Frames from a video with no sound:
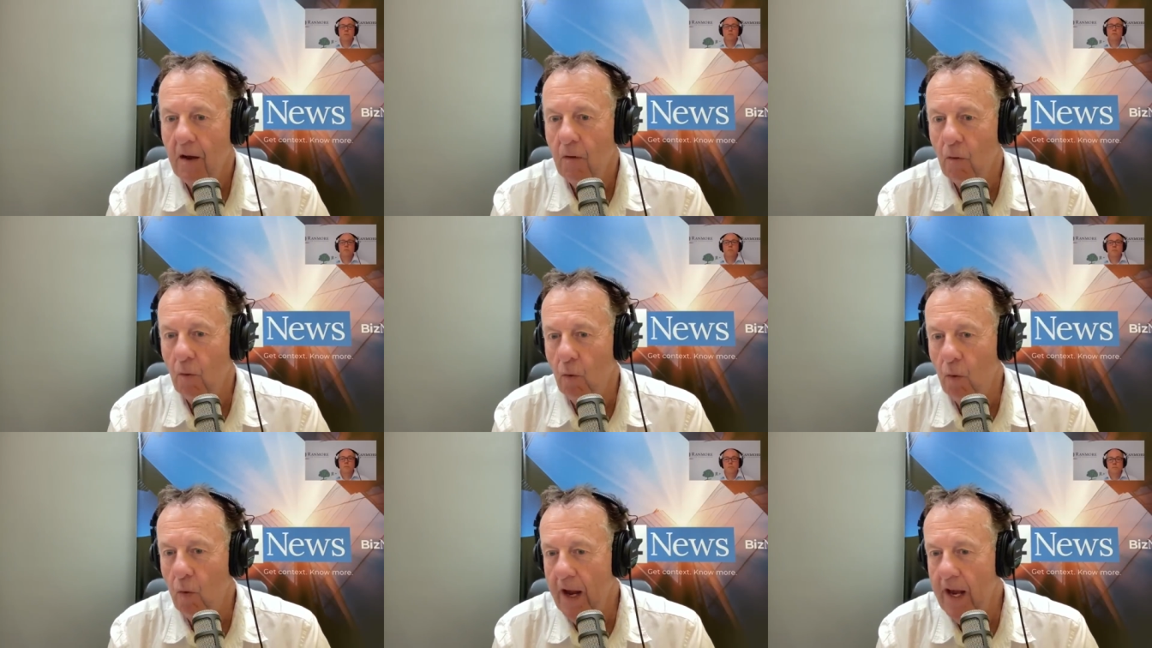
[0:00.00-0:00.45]

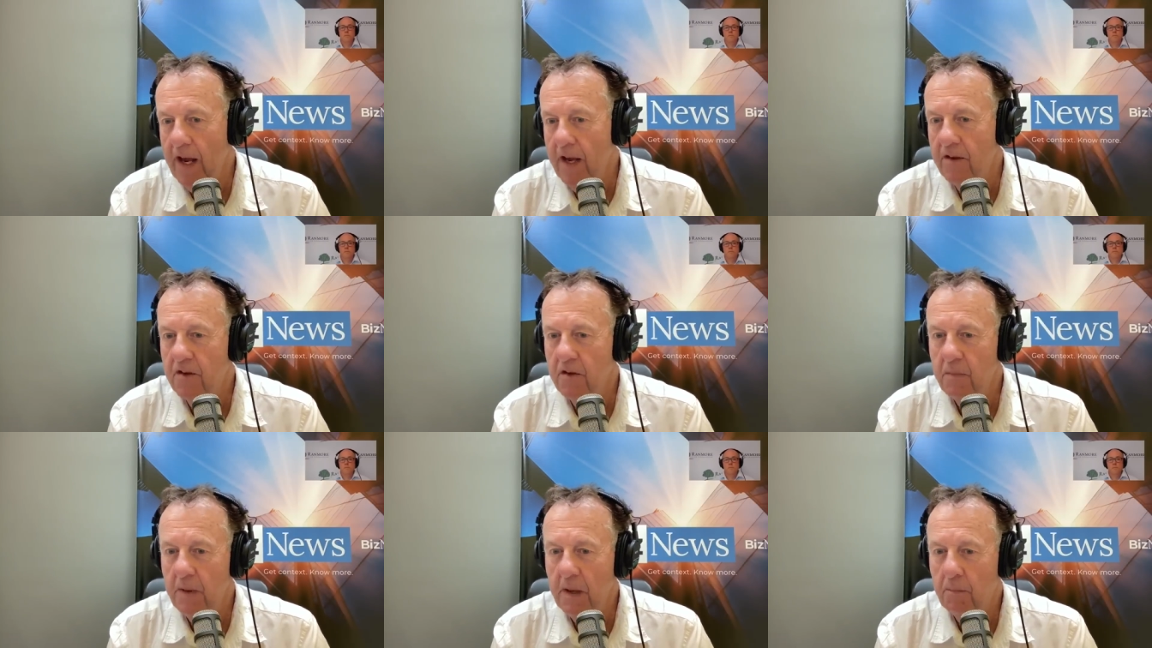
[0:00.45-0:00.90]

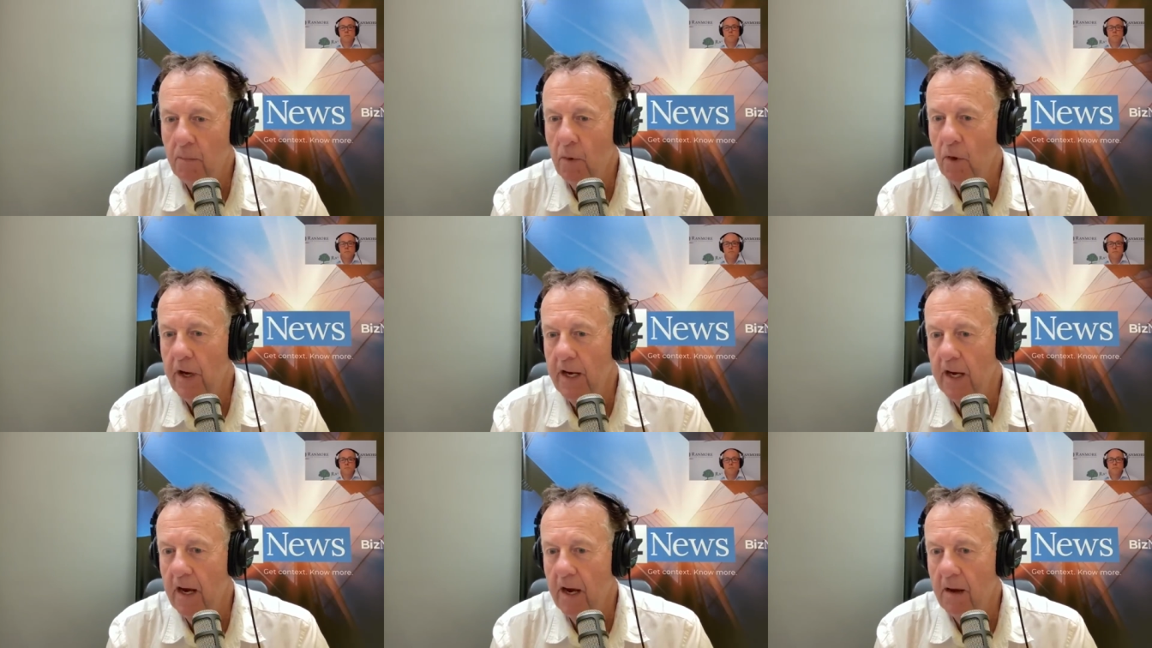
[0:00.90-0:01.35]
where to be
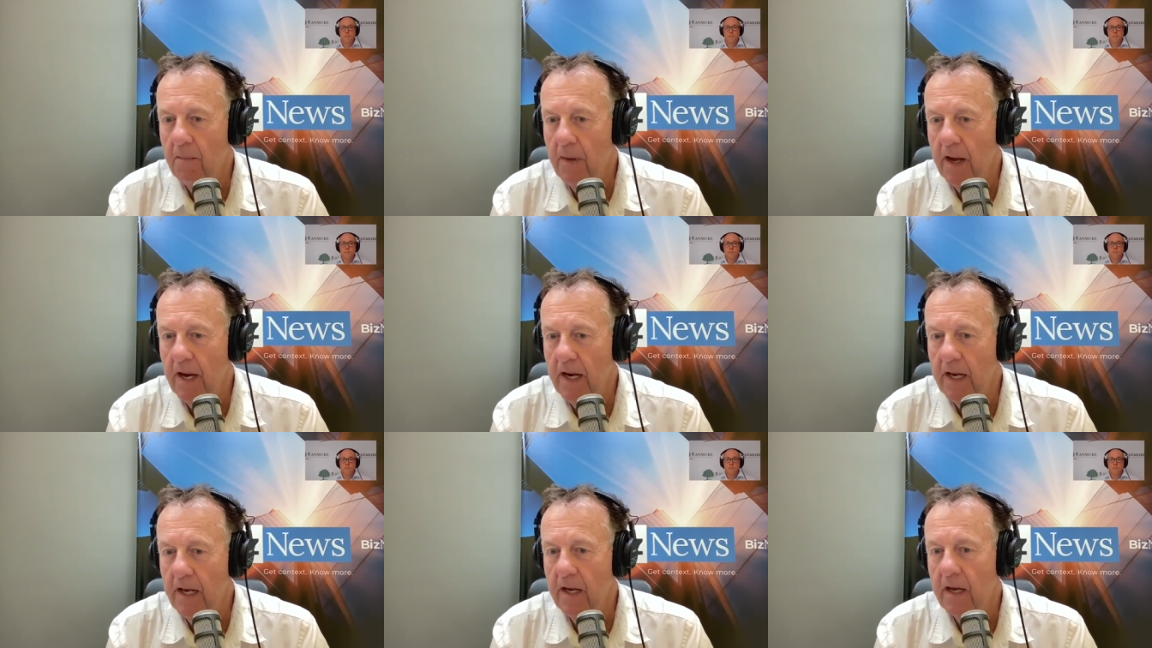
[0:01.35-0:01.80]
putting our
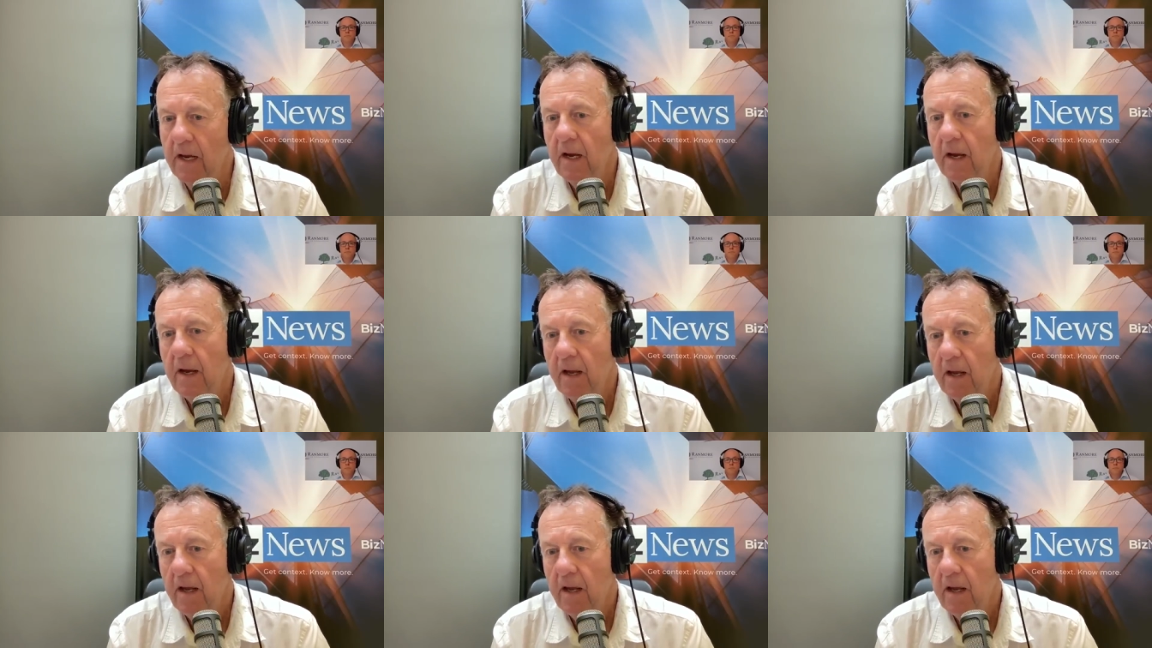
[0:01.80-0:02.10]
money